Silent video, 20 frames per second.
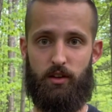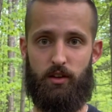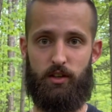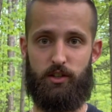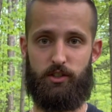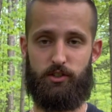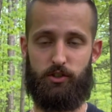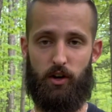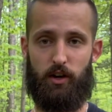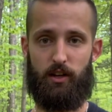
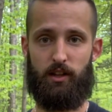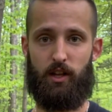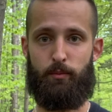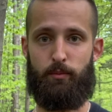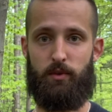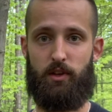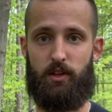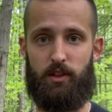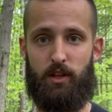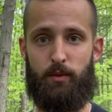sorry, let
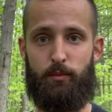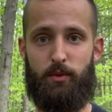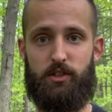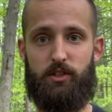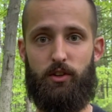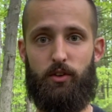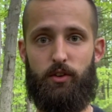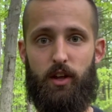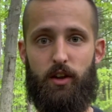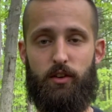me
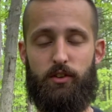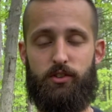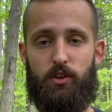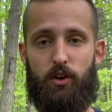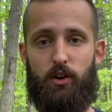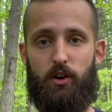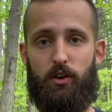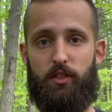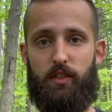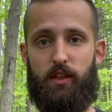slow down.
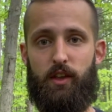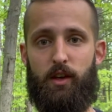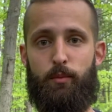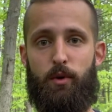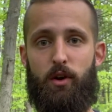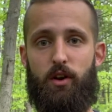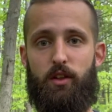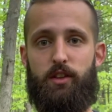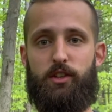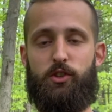So think
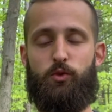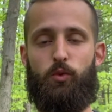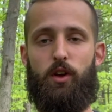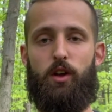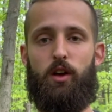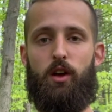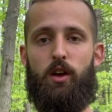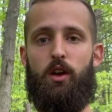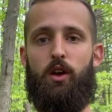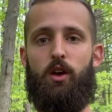about it this way.
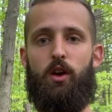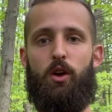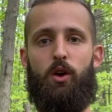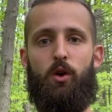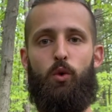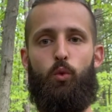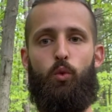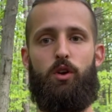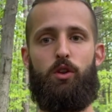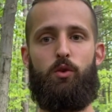
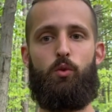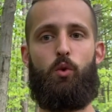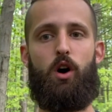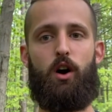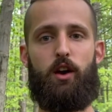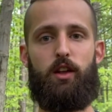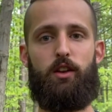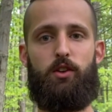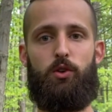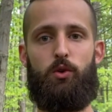When you
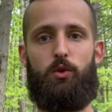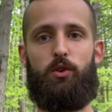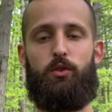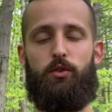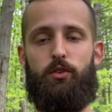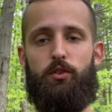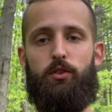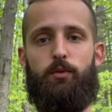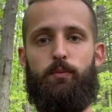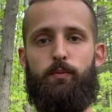walk into a
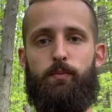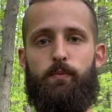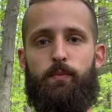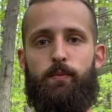room,